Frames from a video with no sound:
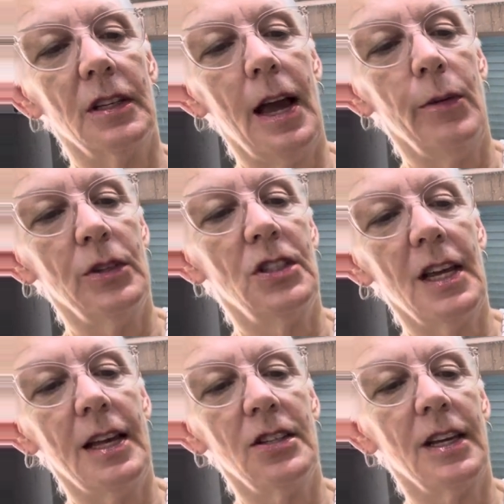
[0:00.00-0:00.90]
I was
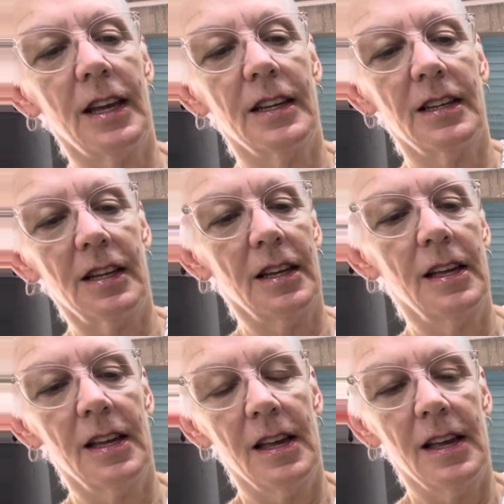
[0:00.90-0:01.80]
testing it.
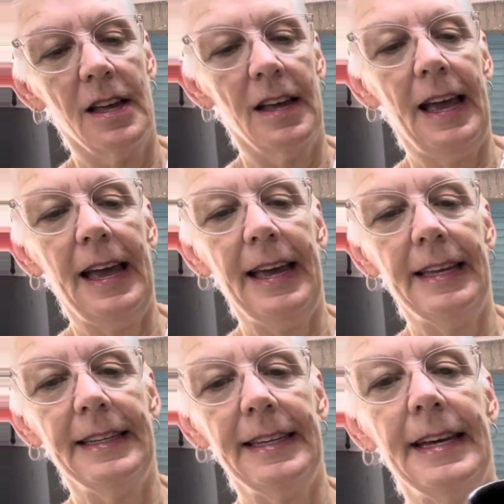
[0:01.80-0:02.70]

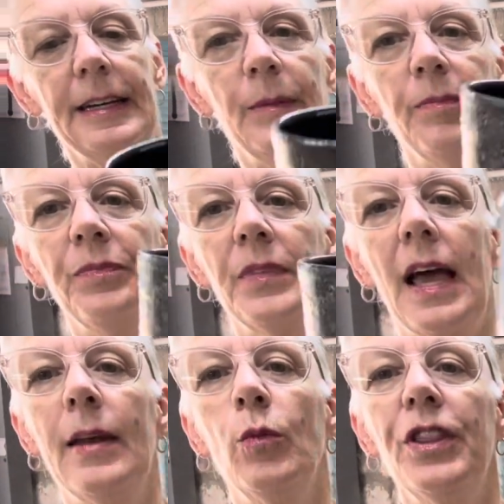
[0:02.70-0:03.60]
And, um,
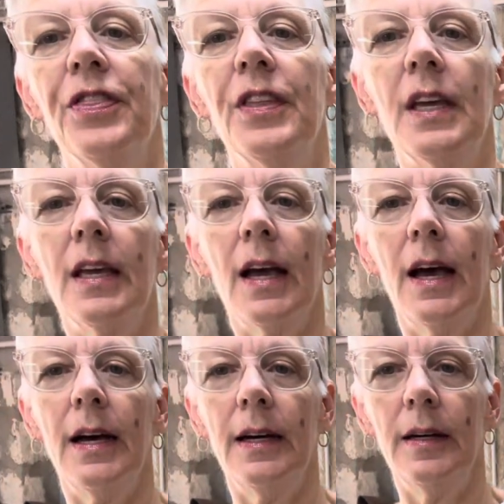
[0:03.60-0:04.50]
and with the
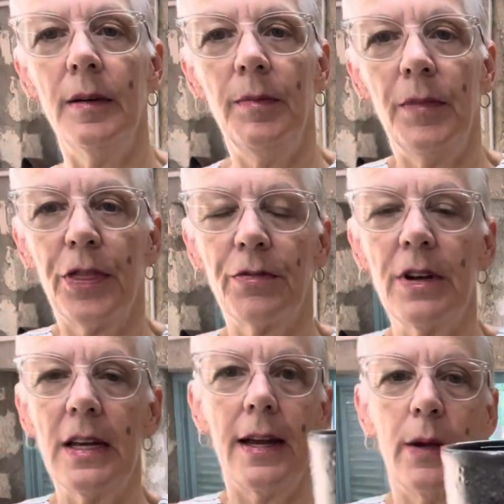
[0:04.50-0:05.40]
um,
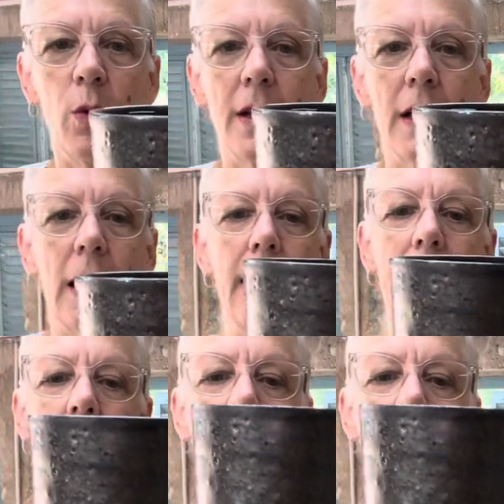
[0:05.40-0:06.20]
391 clay,